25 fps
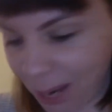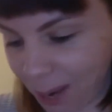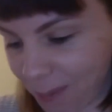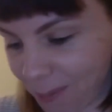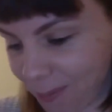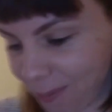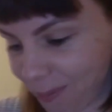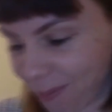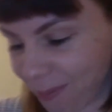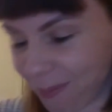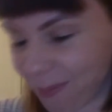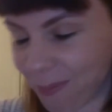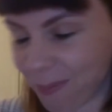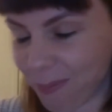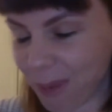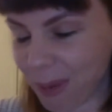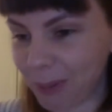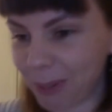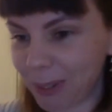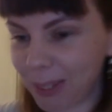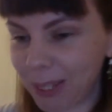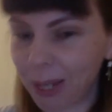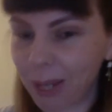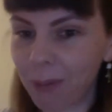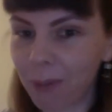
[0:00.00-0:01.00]
and
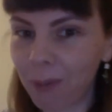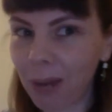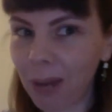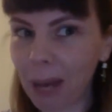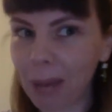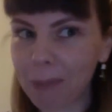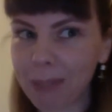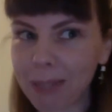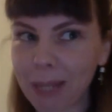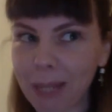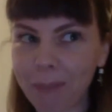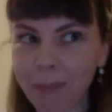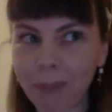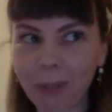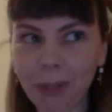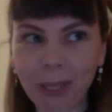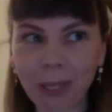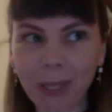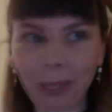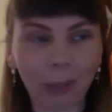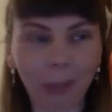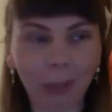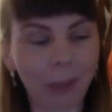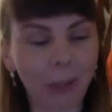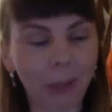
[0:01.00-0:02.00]
people are saying, what happened to that
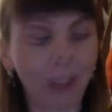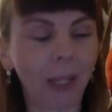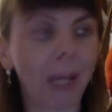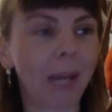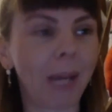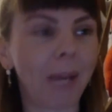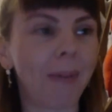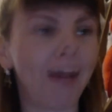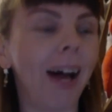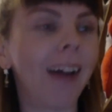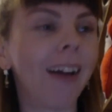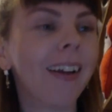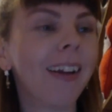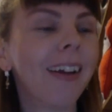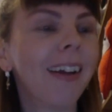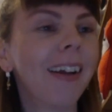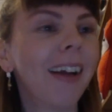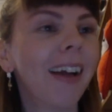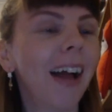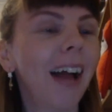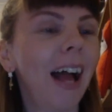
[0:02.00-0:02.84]
book that you were talking about?